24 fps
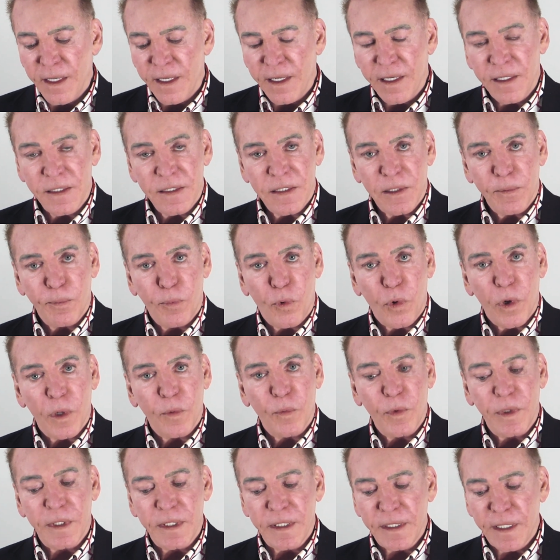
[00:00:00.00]
and support
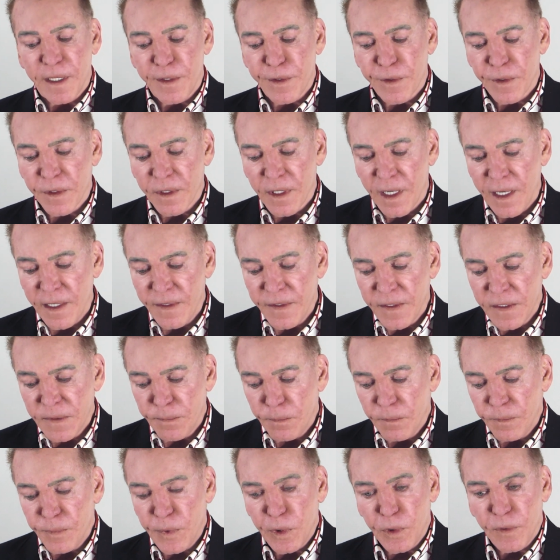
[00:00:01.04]
one another on this
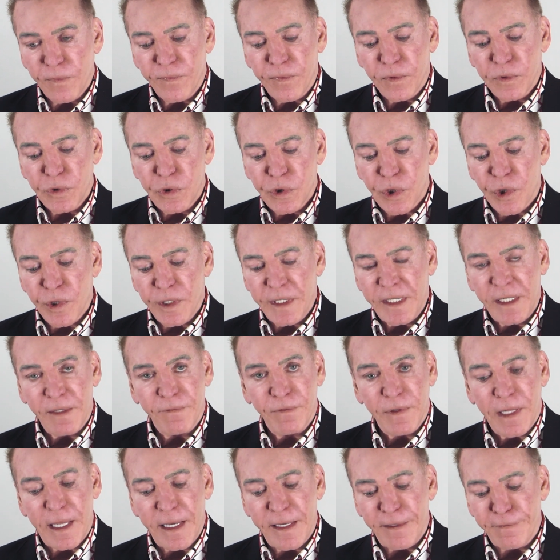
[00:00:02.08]
beautiful journey of
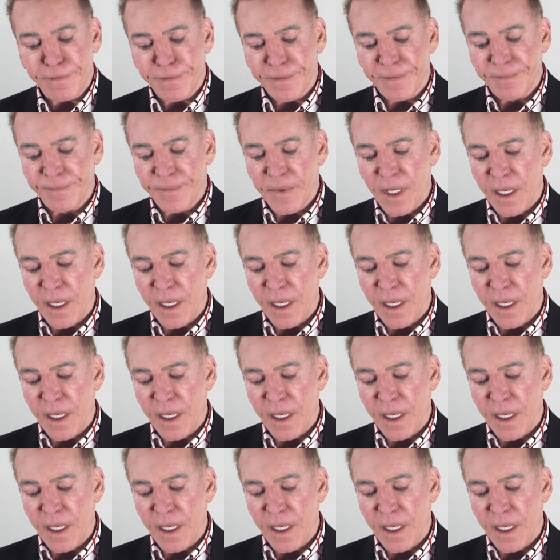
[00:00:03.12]
life.